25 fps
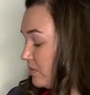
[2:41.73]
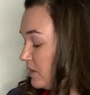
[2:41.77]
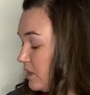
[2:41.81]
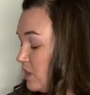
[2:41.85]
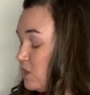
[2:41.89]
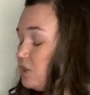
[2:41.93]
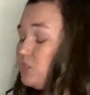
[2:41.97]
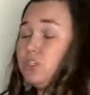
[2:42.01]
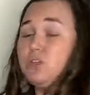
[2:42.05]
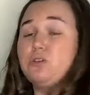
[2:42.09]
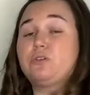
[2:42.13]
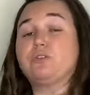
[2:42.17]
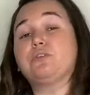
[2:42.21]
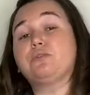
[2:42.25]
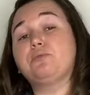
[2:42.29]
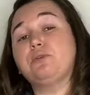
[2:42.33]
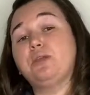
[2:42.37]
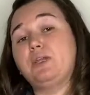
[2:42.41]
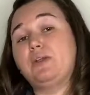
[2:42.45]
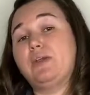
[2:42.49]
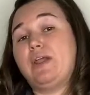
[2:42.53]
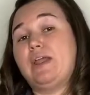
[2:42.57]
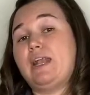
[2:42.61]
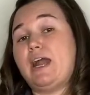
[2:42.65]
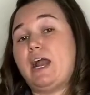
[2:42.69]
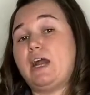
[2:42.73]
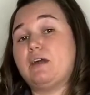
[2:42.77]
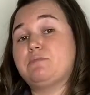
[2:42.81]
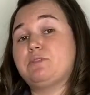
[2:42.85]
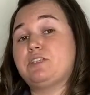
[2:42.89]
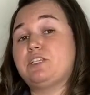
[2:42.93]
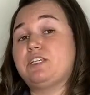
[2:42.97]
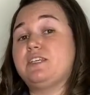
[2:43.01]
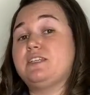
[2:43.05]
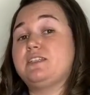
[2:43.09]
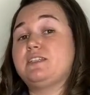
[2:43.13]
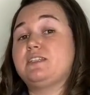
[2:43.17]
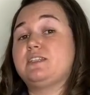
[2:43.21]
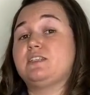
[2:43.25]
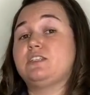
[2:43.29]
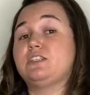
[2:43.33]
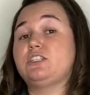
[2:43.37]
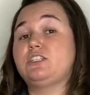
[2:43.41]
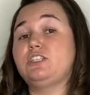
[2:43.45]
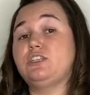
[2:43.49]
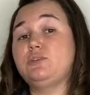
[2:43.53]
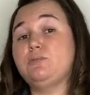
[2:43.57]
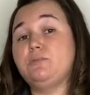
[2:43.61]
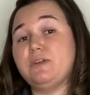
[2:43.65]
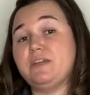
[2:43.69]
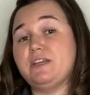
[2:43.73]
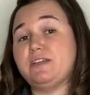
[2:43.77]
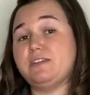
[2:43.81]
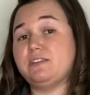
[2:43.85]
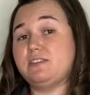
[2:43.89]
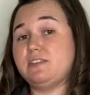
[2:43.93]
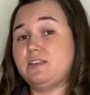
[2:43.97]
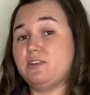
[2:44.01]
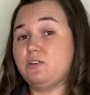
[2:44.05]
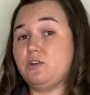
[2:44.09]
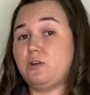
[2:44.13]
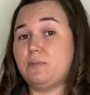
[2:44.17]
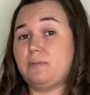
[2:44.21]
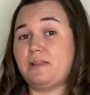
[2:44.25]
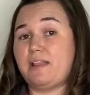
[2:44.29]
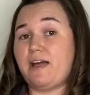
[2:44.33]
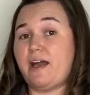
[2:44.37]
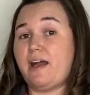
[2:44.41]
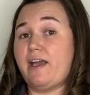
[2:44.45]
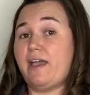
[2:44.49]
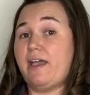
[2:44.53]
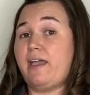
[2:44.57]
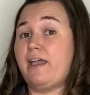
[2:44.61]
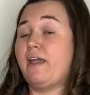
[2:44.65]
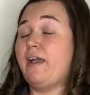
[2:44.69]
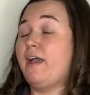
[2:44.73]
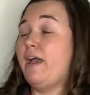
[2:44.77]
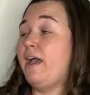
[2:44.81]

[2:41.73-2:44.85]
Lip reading: So 3 great options, super easy to apply.